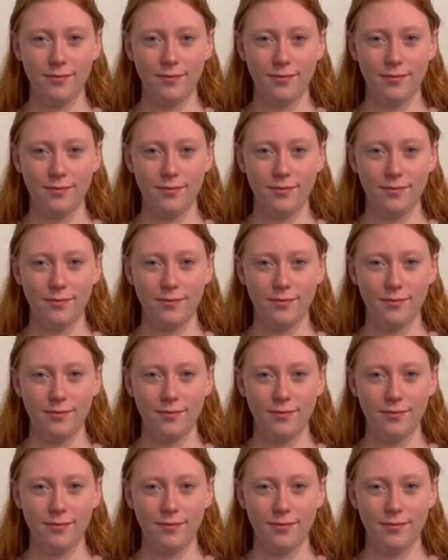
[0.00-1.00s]

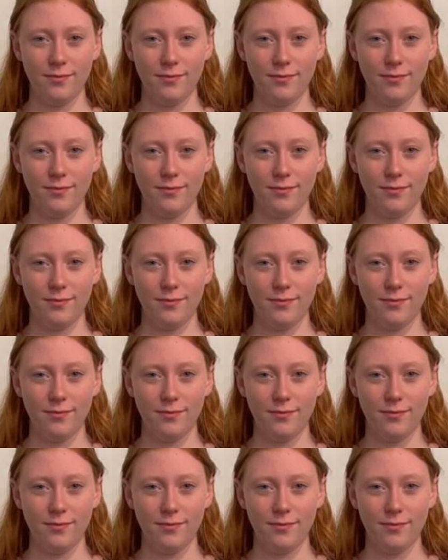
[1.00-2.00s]

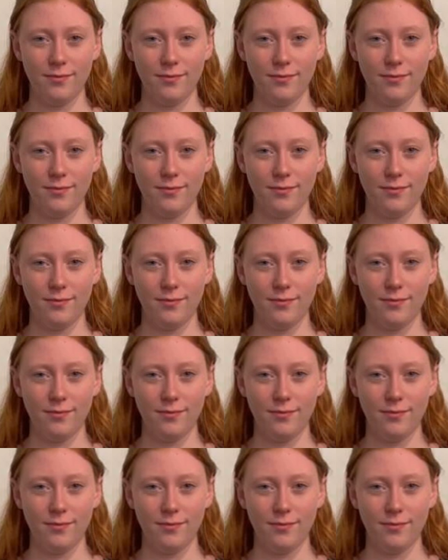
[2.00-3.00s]

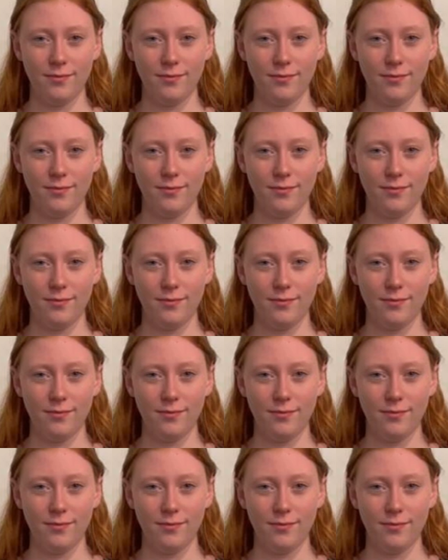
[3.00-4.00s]

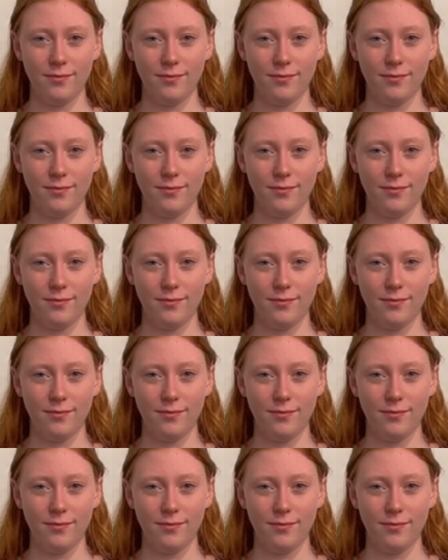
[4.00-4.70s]
This is a still picture; no speech is visible.